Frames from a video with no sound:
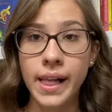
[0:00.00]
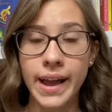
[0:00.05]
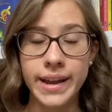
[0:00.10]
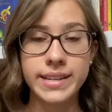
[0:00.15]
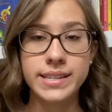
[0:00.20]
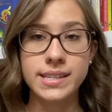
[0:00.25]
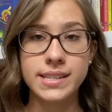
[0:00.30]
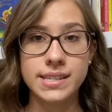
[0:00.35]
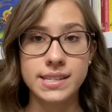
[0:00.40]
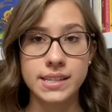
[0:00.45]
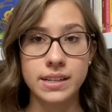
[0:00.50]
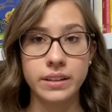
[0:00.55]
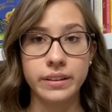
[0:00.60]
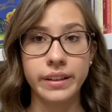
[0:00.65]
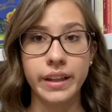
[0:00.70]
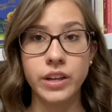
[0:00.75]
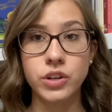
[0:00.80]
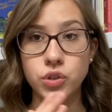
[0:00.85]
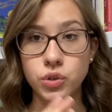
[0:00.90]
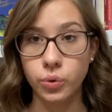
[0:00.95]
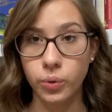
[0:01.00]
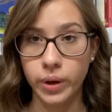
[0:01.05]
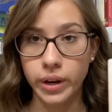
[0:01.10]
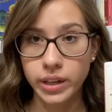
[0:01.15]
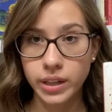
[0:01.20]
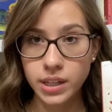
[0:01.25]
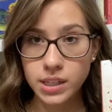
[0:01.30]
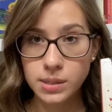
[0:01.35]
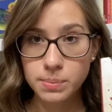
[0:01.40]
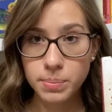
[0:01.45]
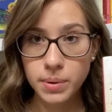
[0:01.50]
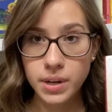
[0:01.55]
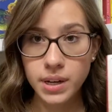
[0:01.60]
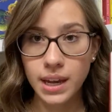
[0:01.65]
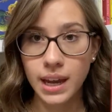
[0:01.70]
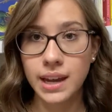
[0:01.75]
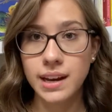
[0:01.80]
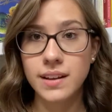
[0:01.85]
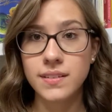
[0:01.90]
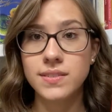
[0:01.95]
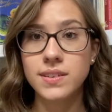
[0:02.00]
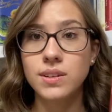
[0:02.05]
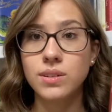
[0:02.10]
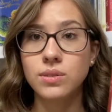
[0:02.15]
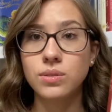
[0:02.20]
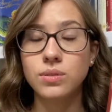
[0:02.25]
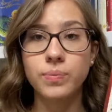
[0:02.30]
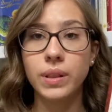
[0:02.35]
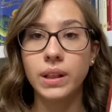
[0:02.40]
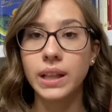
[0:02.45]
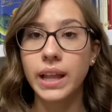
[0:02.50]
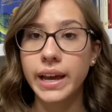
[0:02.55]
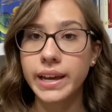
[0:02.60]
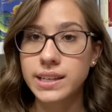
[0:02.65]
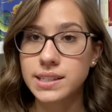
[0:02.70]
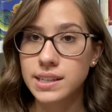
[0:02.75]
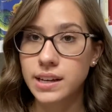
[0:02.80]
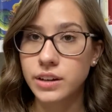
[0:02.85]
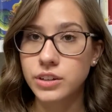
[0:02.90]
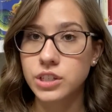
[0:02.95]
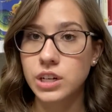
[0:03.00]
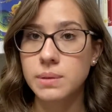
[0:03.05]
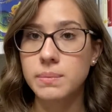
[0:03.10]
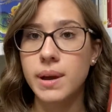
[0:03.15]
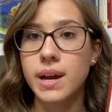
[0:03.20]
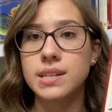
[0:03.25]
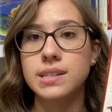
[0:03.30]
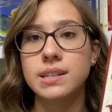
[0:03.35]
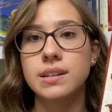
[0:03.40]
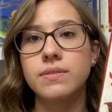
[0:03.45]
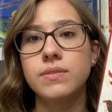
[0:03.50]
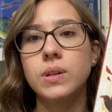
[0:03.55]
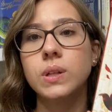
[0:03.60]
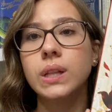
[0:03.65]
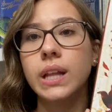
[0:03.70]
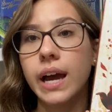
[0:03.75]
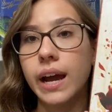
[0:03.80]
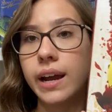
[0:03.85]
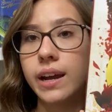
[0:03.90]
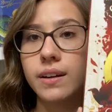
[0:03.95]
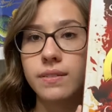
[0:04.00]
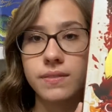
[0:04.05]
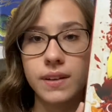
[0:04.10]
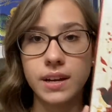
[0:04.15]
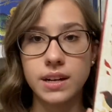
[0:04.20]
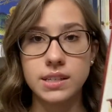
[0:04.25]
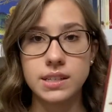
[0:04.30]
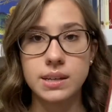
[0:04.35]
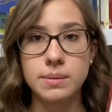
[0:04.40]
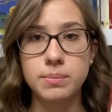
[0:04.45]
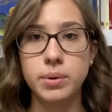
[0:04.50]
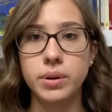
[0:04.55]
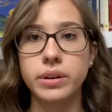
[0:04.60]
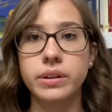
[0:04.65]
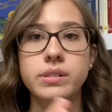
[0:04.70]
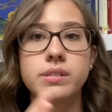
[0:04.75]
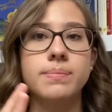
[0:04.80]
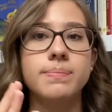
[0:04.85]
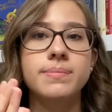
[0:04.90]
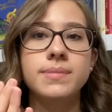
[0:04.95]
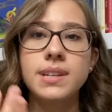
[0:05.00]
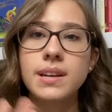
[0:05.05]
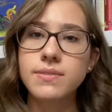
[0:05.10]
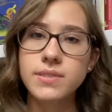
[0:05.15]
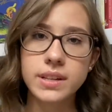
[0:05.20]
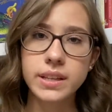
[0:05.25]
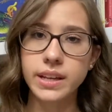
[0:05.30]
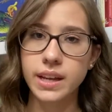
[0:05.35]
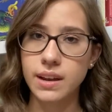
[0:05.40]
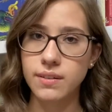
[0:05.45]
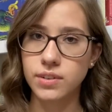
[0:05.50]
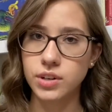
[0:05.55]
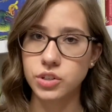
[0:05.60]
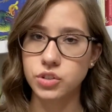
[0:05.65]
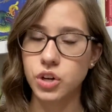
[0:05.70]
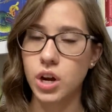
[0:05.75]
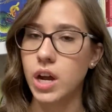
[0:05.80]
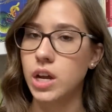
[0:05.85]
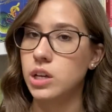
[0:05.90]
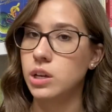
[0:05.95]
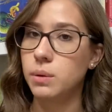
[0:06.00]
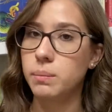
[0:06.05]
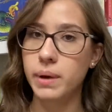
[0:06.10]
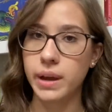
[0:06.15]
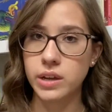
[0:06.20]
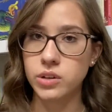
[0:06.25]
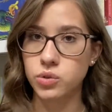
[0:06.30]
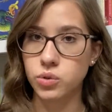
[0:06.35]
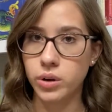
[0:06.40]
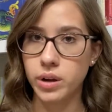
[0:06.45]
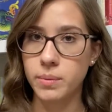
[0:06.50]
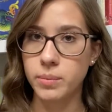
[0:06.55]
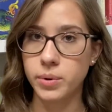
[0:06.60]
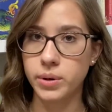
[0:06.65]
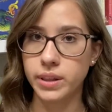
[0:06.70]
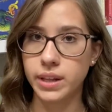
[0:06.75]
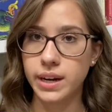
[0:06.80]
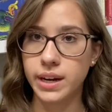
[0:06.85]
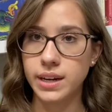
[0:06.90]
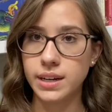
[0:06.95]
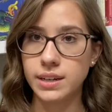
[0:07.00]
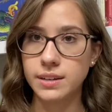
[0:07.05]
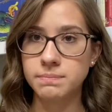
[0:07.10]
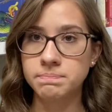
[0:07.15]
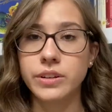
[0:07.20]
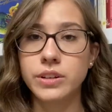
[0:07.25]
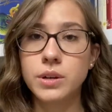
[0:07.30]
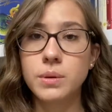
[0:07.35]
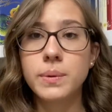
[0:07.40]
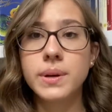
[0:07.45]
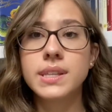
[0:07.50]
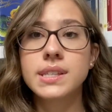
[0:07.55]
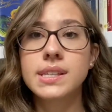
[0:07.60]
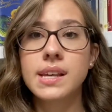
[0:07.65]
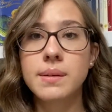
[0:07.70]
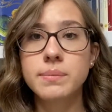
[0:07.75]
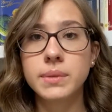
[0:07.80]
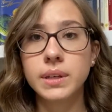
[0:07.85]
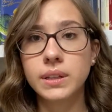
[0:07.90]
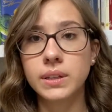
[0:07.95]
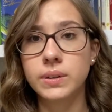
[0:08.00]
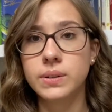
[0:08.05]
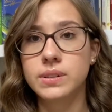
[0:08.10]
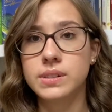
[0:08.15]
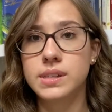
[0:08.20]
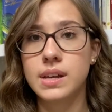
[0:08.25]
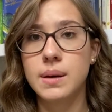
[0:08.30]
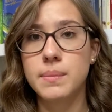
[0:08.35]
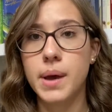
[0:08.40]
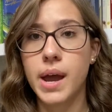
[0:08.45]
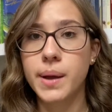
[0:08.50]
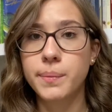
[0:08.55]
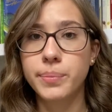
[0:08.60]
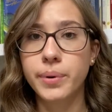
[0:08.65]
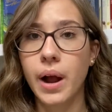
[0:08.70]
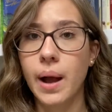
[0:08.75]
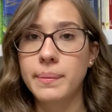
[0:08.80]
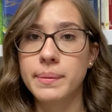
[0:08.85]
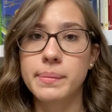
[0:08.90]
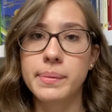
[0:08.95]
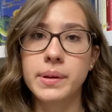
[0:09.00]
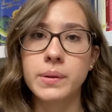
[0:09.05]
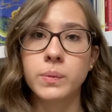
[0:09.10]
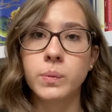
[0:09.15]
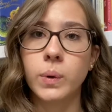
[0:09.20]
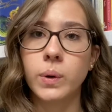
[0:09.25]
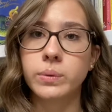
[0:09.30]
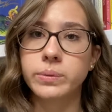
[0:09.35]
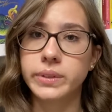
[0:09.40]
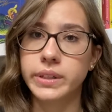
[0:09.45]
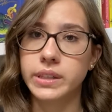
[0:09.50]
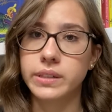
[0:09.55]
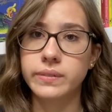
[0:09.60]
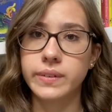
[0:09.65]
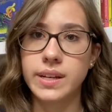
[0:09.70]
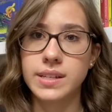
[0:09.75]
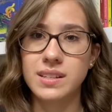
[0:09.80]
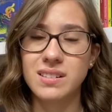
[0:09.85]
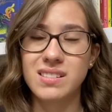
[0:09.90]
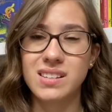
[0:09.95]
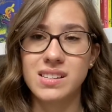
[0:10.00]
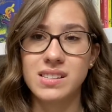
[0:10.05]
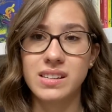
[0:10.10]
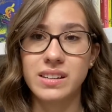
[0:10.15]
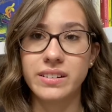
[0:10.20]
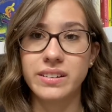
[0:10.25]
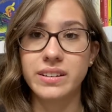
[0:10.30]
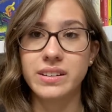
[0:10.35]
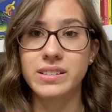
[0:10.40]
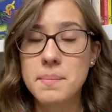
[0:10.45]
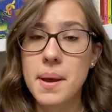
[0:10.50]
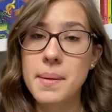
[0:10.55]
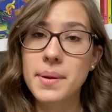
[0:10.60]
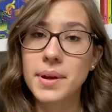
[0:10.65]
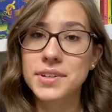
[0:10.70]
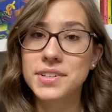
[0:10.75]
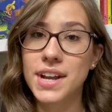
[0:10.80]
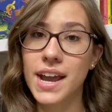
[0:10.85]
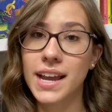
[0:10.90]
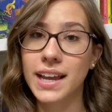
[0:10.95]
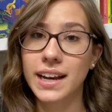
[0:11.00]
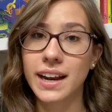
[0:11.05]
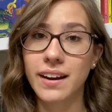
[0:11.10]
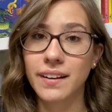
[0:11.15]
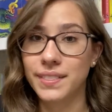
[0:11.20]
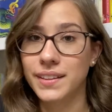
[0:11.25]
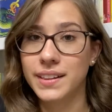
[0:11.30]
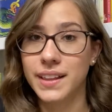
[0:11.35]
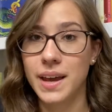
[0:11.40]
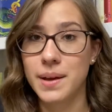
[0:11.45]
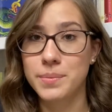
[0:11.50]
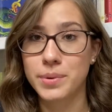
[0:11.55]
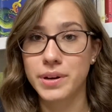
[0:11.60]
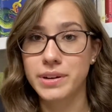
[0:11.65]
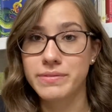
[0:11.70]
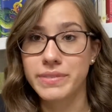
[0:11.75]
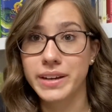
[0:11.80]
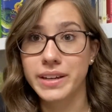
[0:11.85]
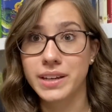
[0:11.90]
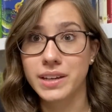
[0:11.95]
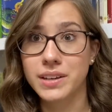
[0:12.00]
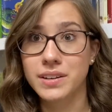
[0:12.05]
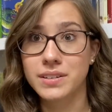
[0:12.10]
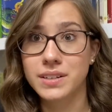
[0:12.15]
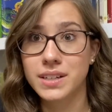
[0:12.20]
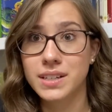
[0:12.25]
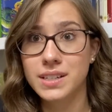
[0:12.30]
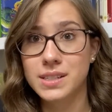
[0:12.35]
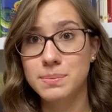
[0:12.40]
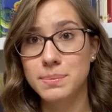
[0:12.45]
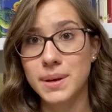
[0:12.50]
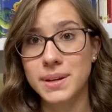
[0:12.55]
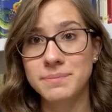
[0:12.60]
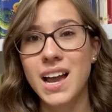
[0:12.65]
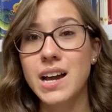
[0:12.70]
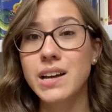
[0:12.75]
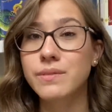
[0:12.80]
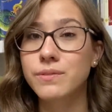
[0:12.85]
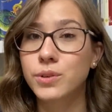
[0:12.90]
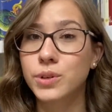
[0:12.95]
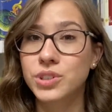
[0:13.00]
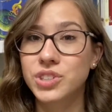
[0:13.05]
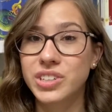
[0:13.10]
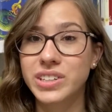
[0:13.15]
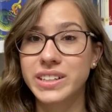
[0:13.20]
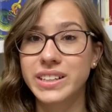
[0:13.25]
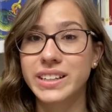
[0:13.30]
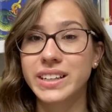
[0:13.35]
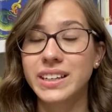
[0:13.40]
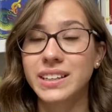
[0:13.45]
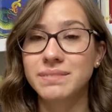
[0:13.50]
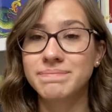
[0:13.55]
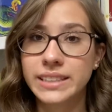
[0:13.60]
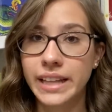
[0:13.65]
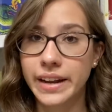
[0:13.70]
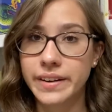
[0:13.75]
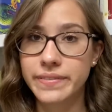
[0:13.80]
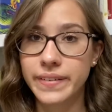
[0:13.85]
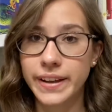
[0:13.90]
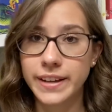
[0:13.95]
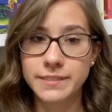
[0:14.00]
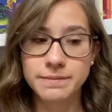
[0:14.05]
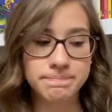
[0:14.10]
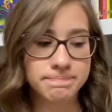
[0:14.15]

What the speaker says: I still enjoyed this book, and if you like Sarah J Maas and if you like fantasy books, definitely give it a try. You might enjoy it more than I did. You win some, you lose some. I probably won't read the rest of this series. Maybe I'll check it out at the library if I get curious, but unfortunately, not a fan.